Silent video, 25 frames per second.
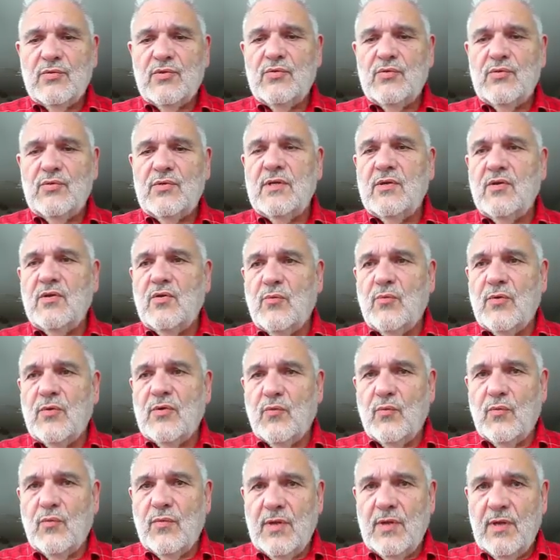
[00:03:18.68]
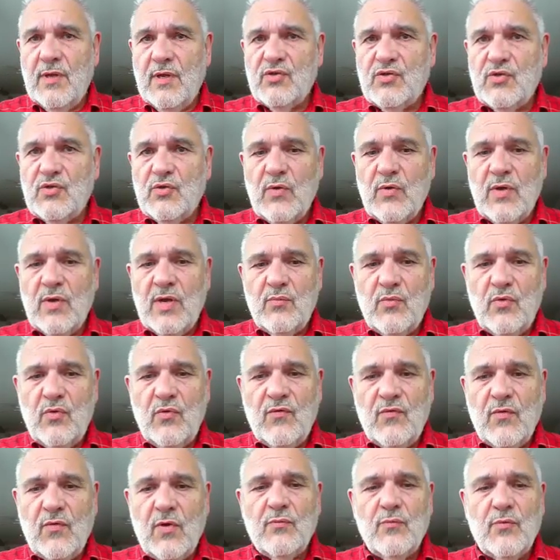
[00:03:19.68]
able to deal with the
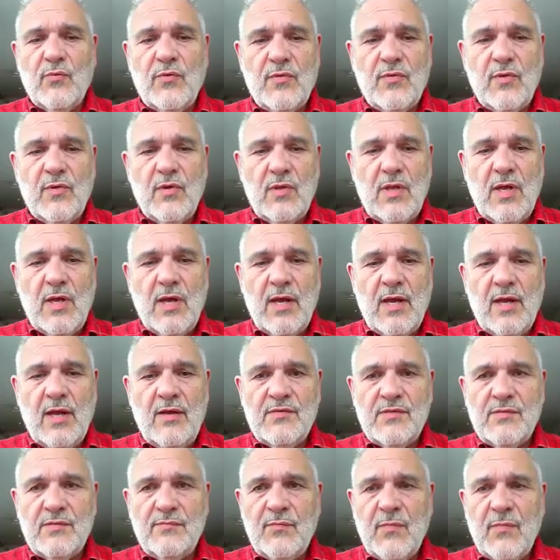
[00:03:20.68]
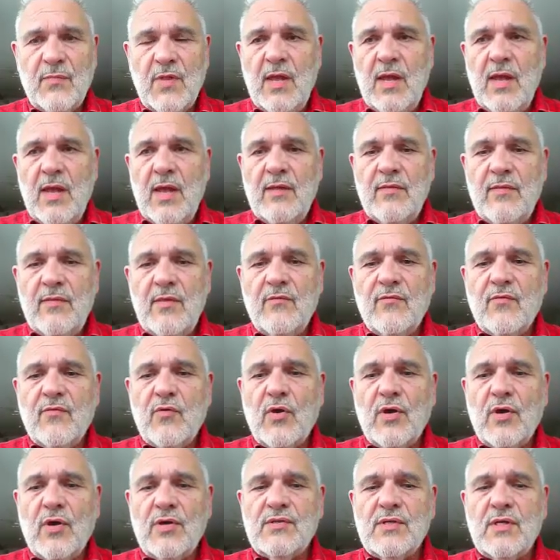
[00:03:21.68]
issue and move on with their lives.
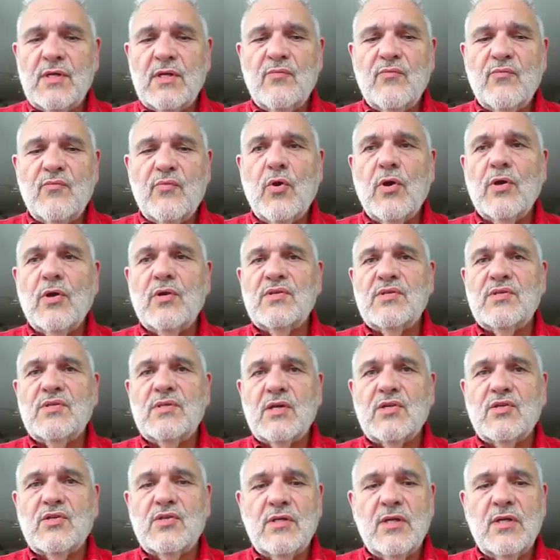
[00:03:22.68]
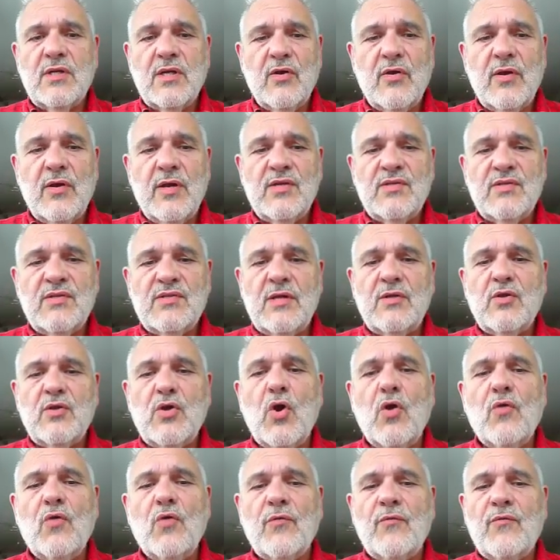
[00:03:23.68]
And then, of course, an important section here
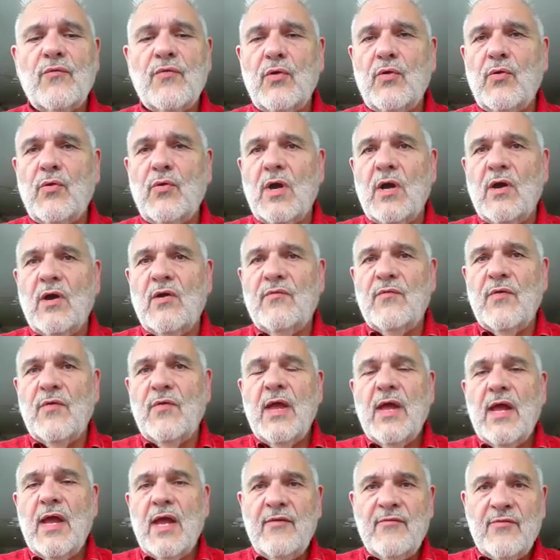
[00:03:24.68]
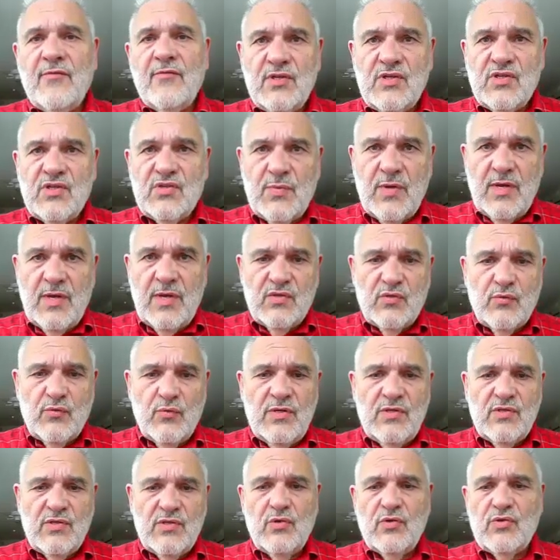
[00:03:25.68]
is an overview of
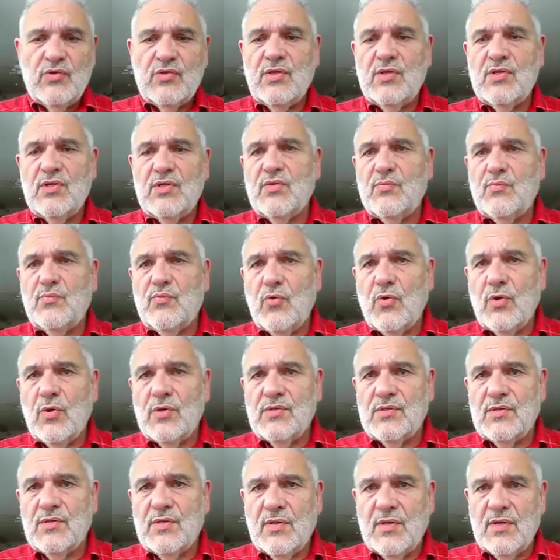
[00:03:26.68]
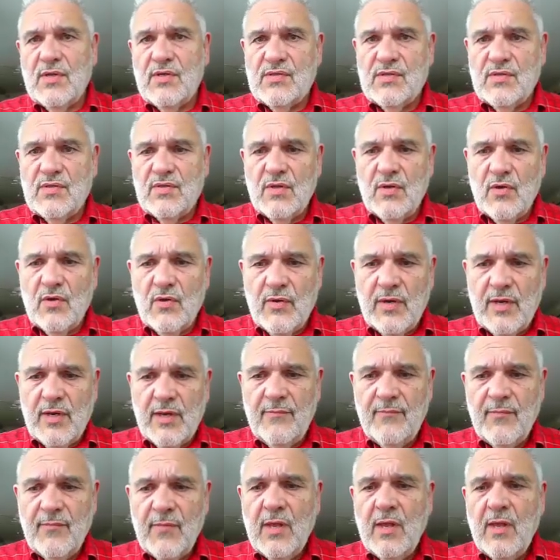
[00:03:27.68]
evidence-based research that supports this
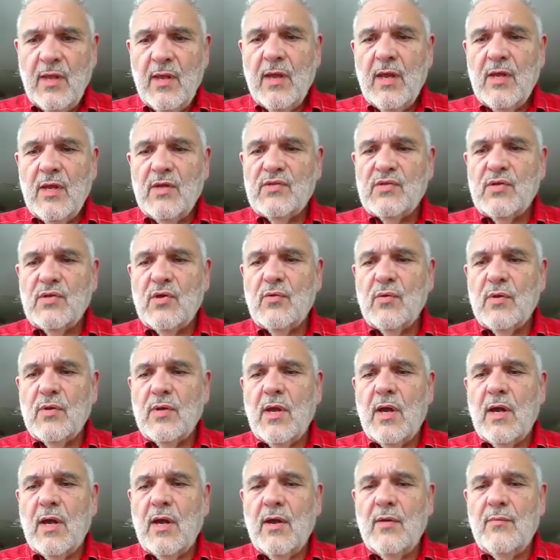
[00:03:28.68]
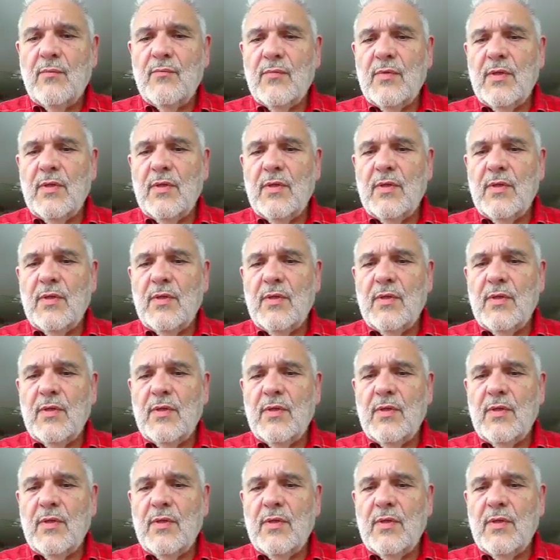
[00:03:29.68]
theory. So